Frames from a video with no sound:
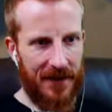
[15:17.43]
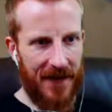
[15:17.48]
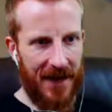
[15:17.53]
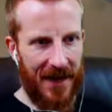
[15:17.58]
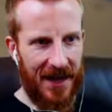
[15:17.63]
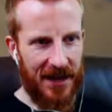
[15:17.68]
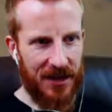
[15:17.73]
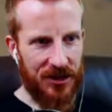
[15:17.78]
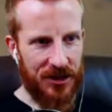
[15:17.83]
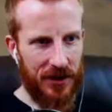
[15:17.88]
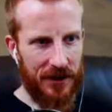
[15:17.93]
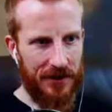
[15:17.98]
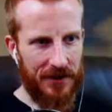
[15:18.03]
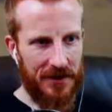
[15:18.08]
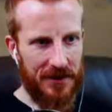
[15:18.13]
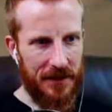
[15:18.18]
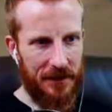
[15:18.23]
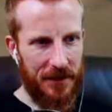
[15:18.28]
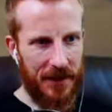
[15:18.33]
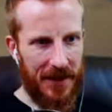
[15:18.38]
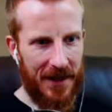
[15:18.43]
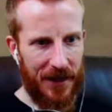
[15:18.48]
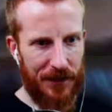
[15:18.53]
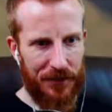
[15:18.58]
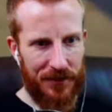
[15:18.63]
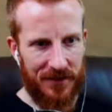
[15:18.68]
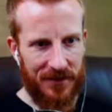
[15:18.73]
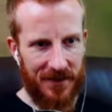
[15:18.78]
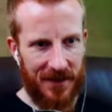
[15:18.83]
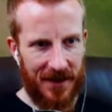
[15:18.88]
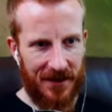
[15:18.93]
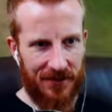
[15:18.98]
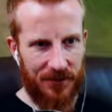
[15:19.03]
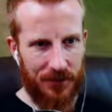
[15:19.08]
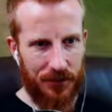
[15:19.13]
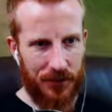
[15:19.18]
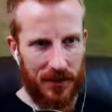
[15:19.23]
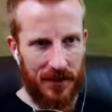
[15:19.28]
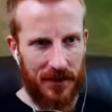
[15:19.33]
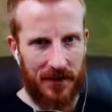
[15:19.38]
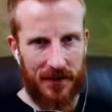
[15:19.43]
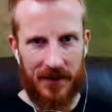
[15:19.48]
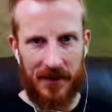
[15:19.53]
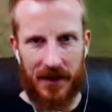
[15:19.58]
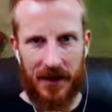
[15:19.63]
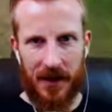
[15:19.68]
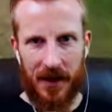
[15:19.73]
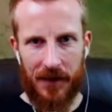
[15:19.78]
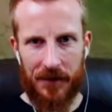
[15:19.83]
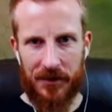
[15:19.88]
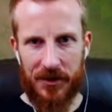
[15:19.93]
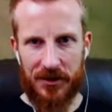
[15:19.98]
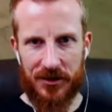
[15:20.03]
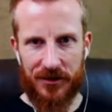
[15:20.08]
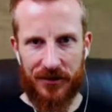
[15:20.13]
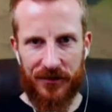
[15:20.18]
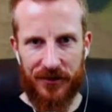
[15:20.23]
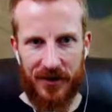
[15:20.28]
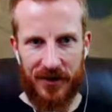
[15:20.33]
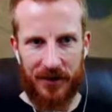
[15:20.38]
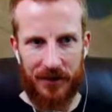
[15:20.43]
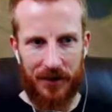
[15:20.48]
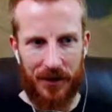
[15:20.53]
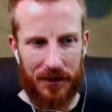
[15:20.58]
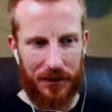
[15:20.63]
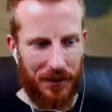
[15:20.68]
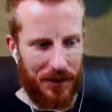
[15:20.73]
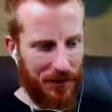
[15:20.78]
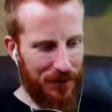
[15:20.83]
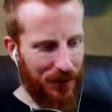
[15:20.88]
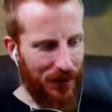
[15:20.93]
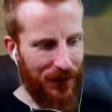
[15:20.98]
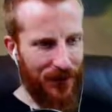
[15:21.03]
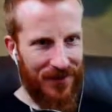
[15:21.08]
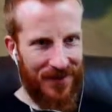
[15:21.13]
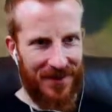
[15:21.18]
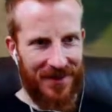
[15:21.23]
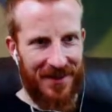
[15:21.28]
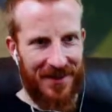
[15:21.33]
cash every time that happens. That's sweet. I'm not just feeding my people.